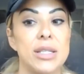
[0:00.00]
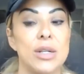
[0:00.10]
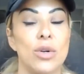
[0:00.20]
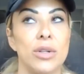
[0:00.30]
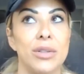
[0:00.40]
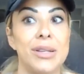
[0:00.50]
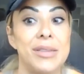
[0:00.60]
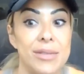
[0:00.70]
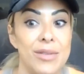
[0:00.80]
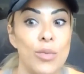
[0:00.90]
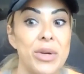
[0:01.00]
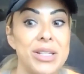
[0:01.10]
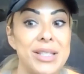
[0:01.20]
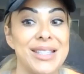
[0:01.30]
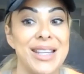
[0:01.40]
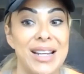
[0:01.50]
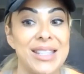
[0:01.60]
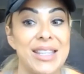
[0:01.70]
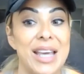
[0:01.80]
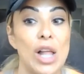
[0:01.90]
or the reasons that I
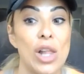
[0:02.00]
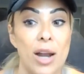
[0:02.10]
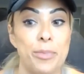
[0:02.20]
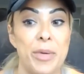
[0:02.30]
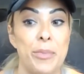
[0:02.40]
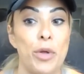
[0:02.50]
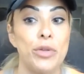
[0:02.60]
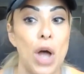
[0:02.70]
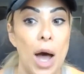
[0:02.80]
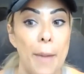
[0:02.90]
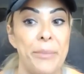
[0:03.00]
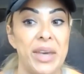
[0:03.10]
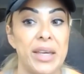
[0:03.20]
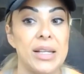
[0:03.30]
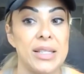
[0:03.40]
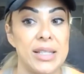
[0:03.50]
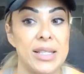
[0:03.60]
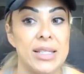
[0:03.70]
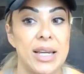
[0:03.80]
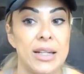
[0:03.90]
see a lot of people not being
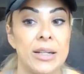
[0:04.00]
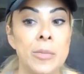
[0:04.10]
consistent,